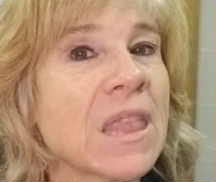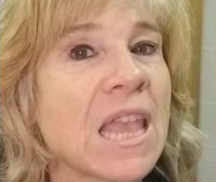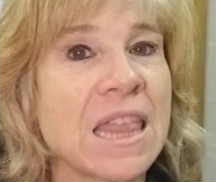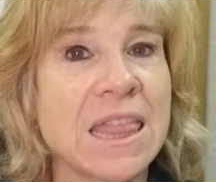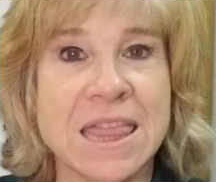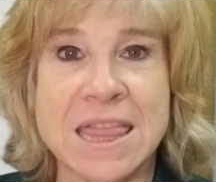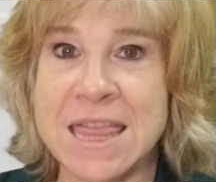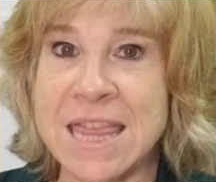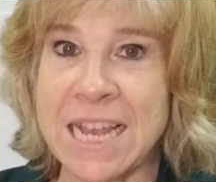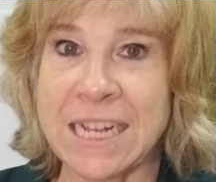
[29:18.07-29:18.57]

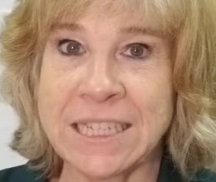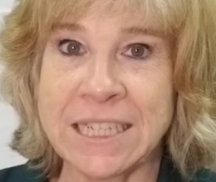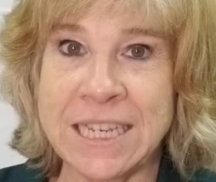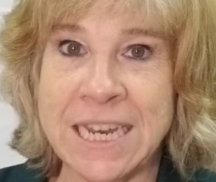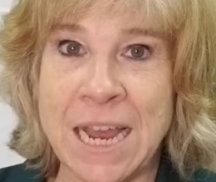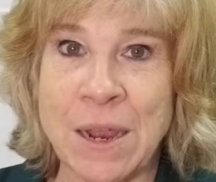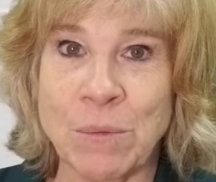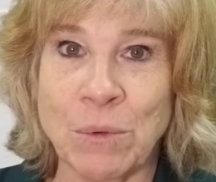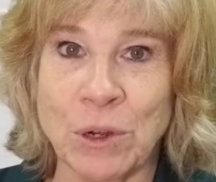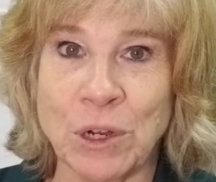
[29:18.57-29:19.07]
That's
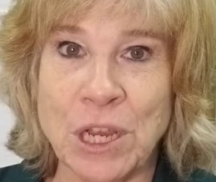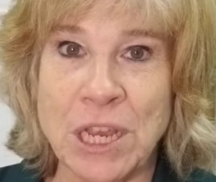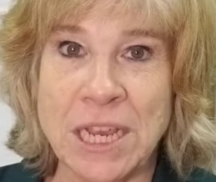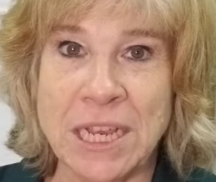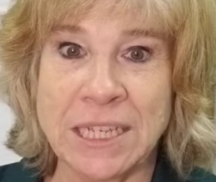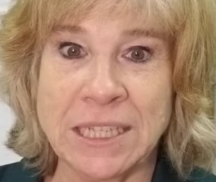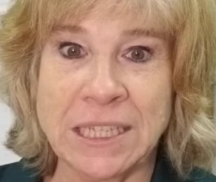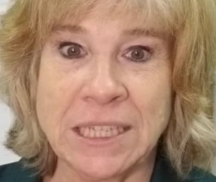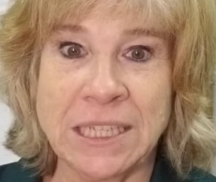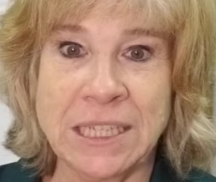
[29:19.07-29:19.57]
not working
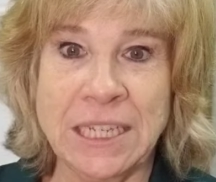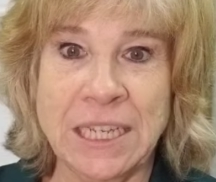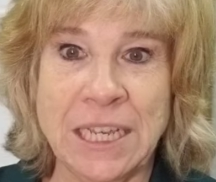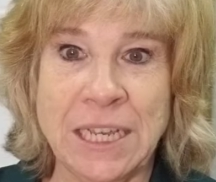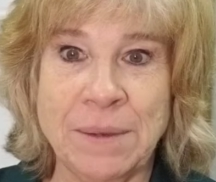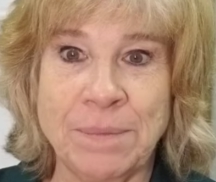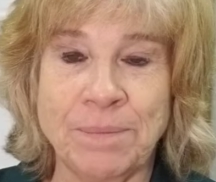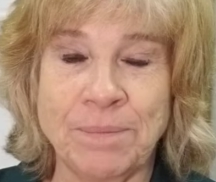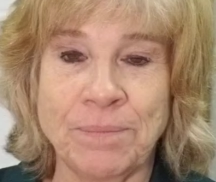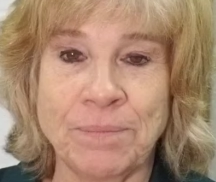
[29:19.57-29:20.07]
as a
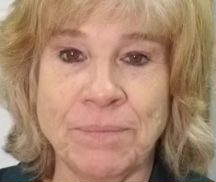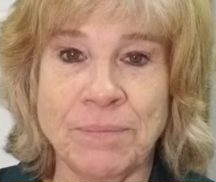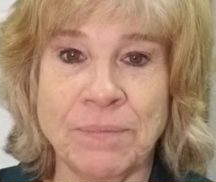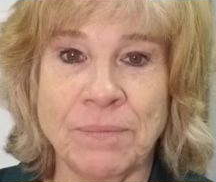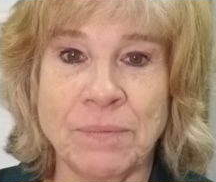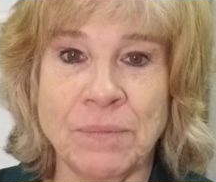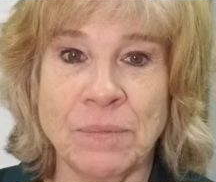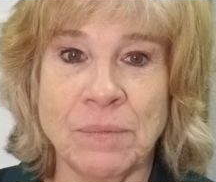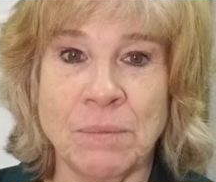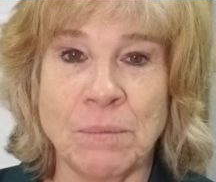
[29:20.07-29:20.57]
team.
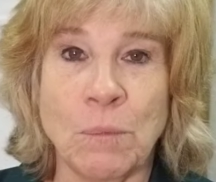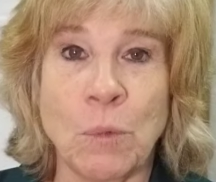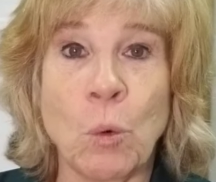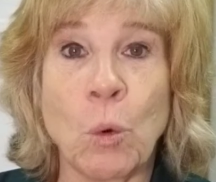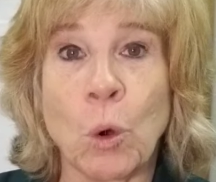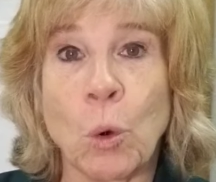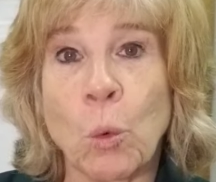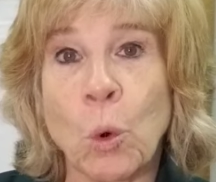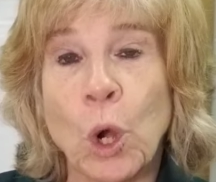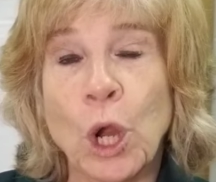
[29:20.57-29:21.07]
But
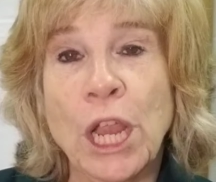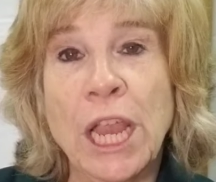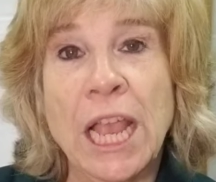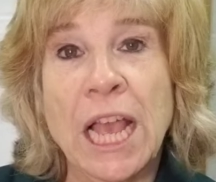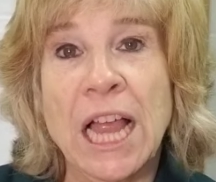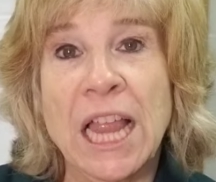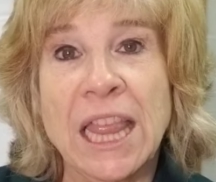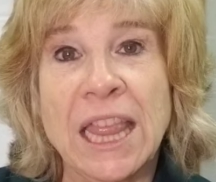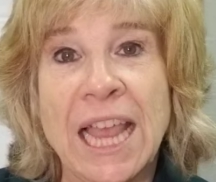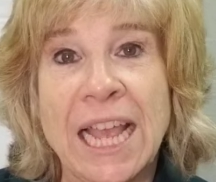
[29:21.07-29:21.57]
we're working
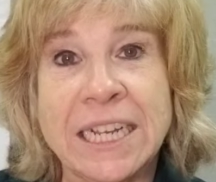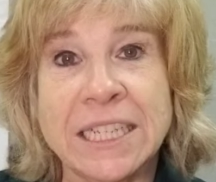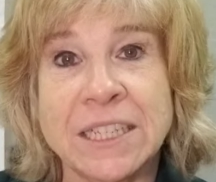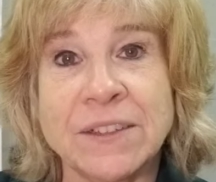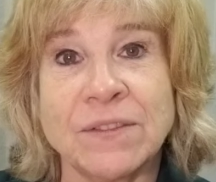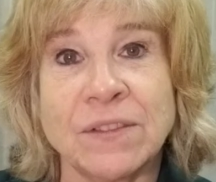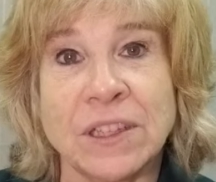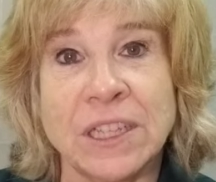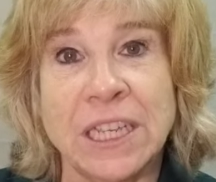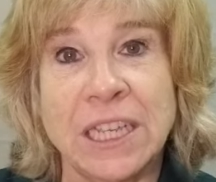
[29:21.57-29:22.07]

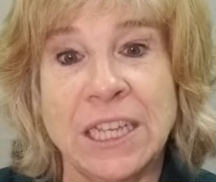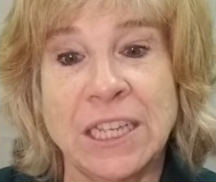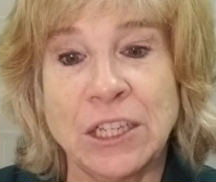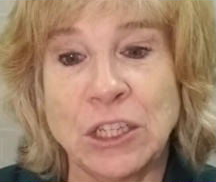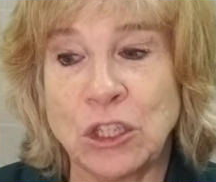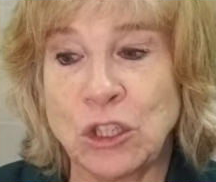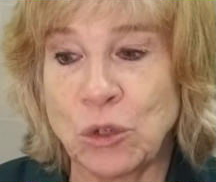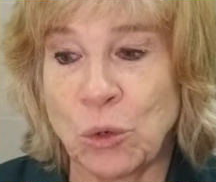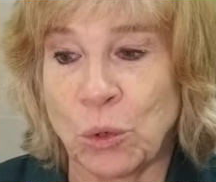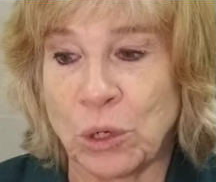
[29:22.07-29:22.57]
collectively
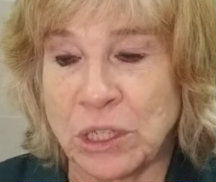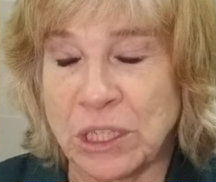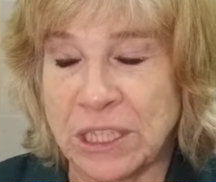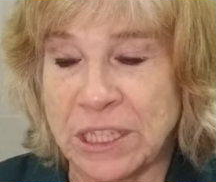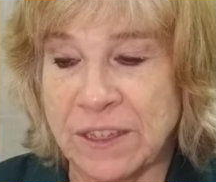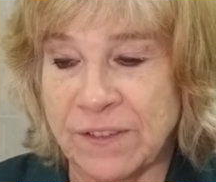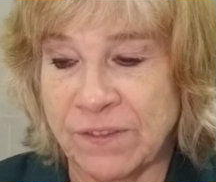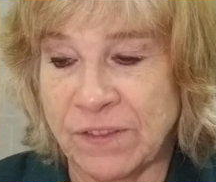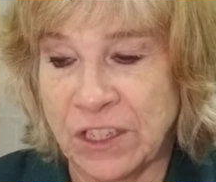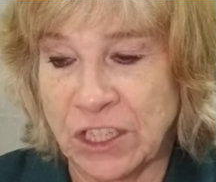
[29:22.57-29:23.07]
towards
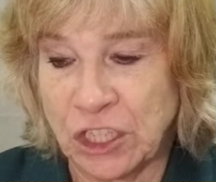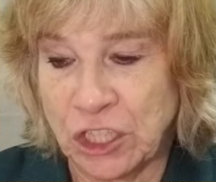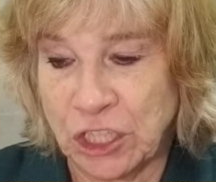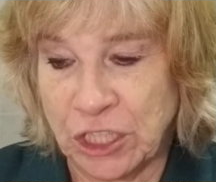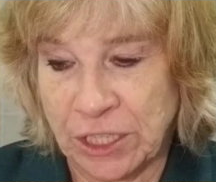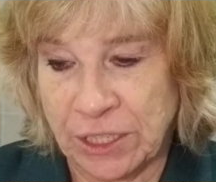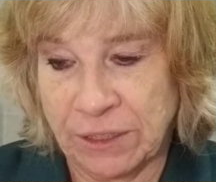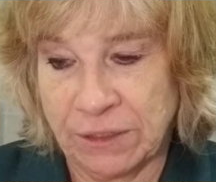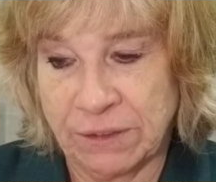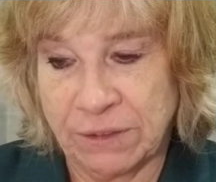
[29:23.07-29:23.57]
the
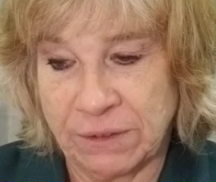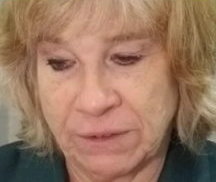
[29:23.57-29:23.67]
vision.